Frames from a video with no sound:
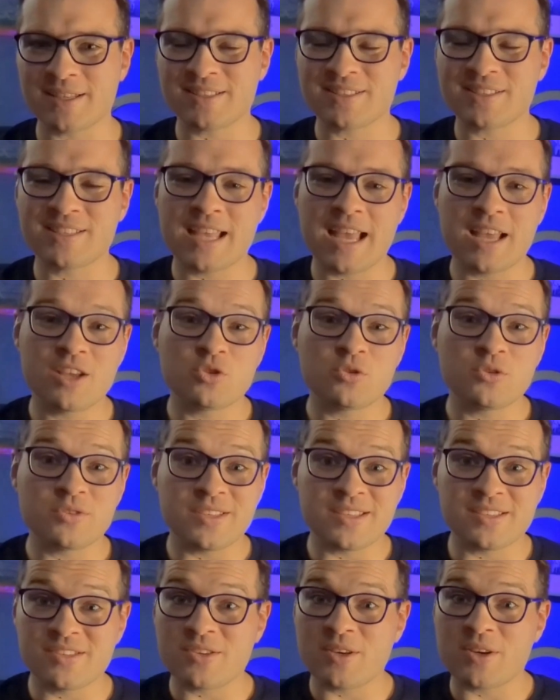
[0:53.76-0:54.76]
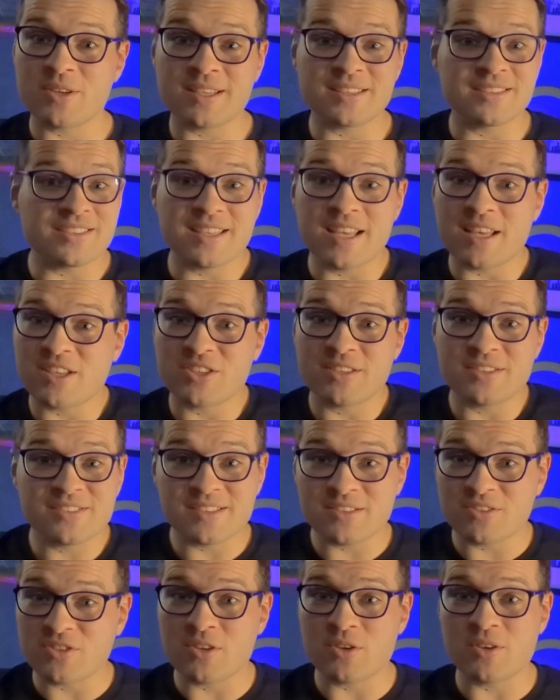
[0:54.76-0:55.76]
Schedule these learning sessions
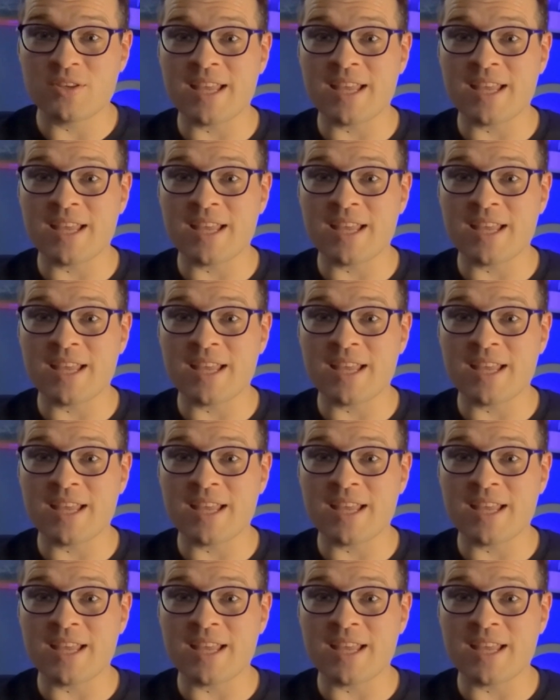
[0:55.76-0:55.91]
into your